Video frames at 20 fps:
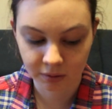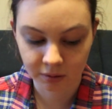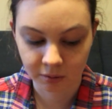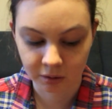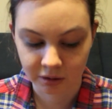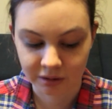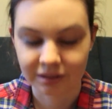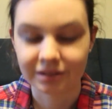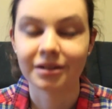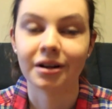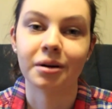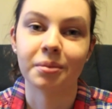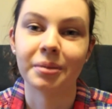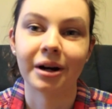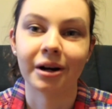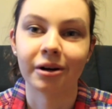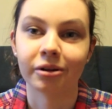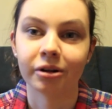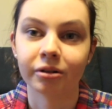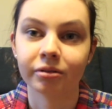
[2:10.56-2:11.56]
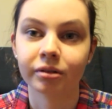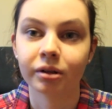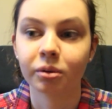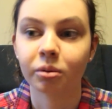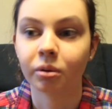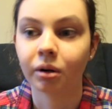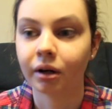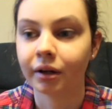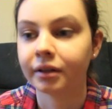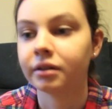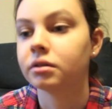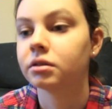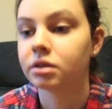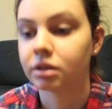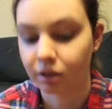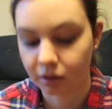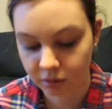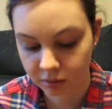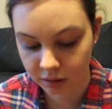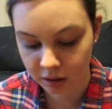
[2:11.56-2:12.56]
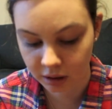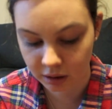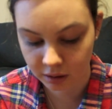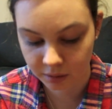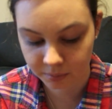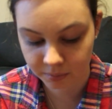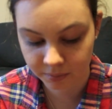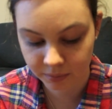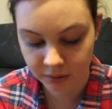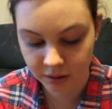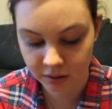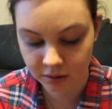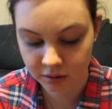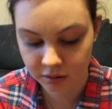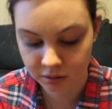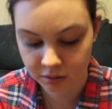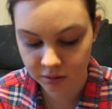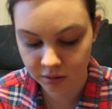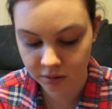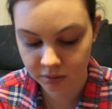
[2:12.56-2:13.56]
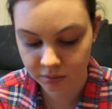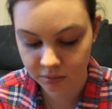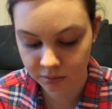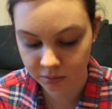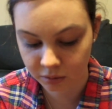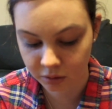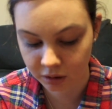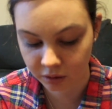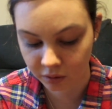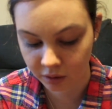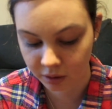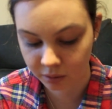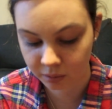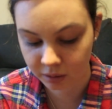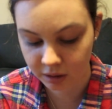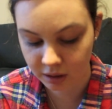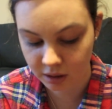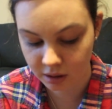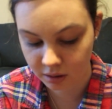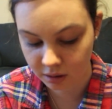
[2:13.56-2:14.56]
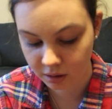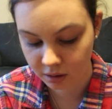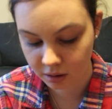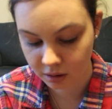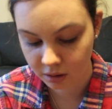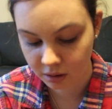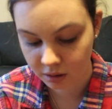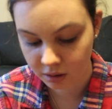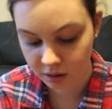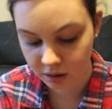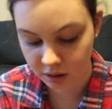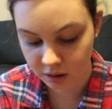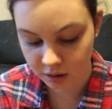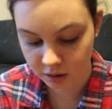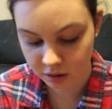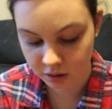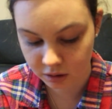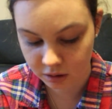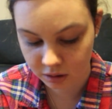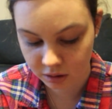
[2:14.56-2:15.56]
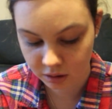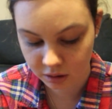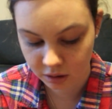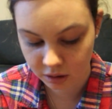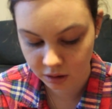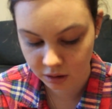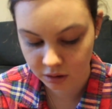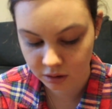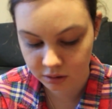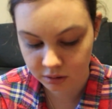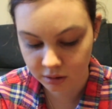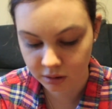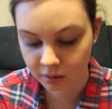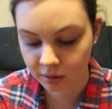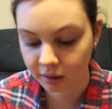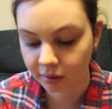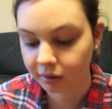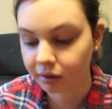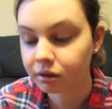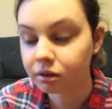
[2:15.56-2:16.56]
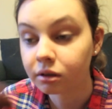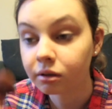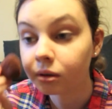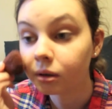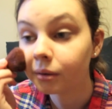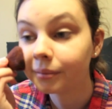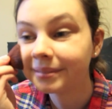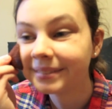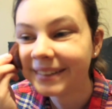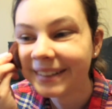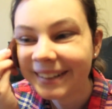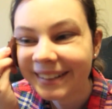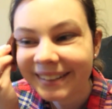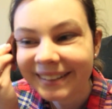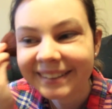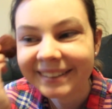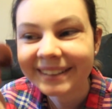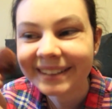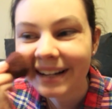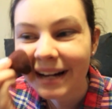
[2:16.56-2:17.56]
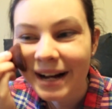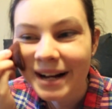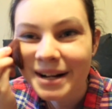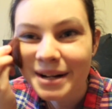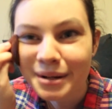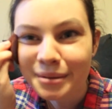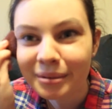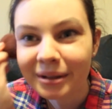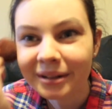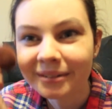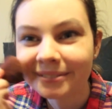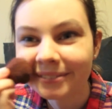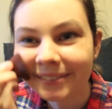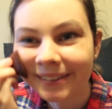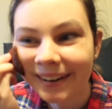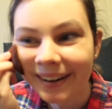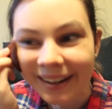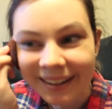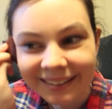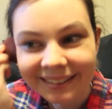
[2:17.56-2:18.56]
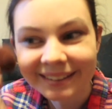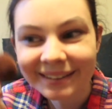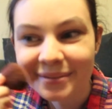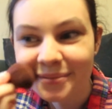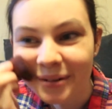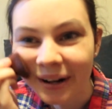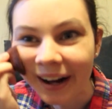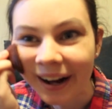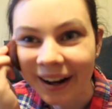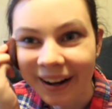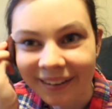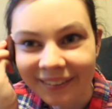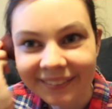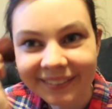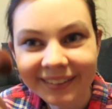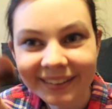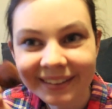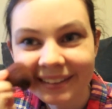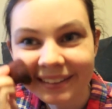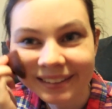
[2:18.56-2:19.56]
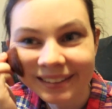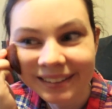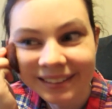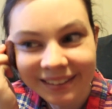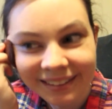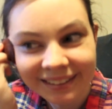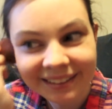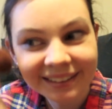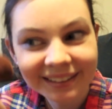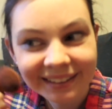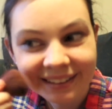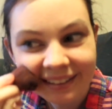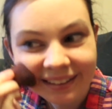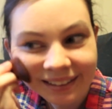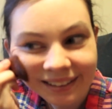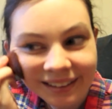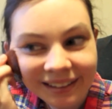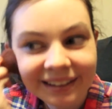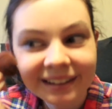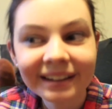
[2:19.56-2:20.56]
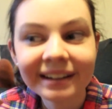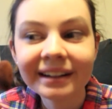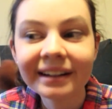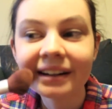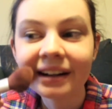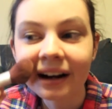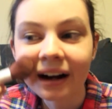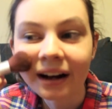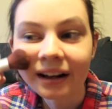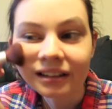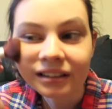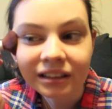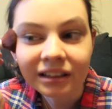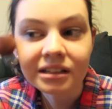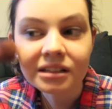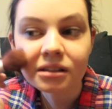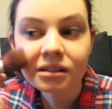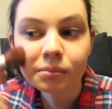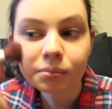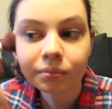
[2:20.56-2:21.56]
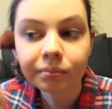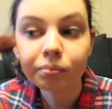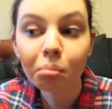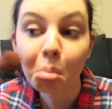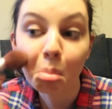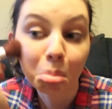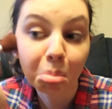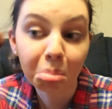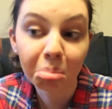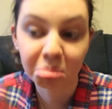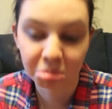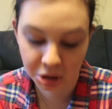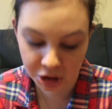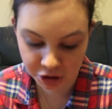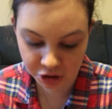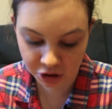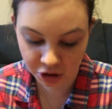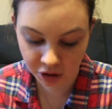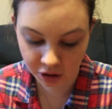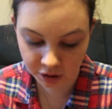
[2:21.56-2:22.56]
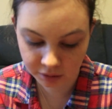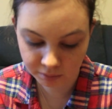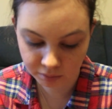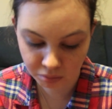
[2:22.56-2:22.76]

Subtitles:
well, it's not powder for one, so it's more liquidy-ish, so I like to do it before I do powder. I just brush it